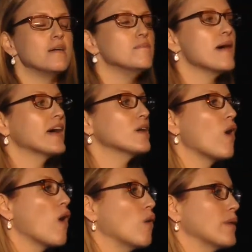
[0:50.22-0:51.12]
Men
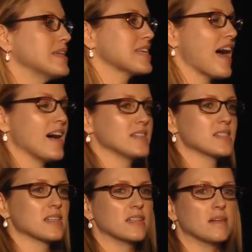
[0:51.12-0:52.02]
always
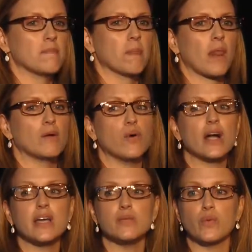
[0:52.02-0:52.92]
ask,
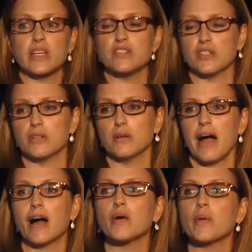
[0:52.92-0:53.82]
what can we do?
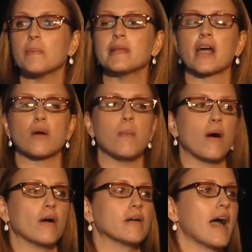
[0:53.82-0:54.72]
How can we play our
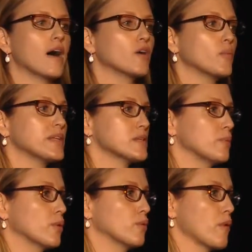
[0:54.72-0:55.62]
part? How can we
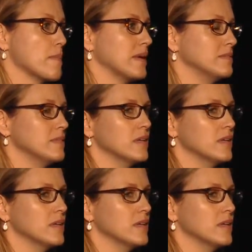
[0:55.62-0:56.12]
support women?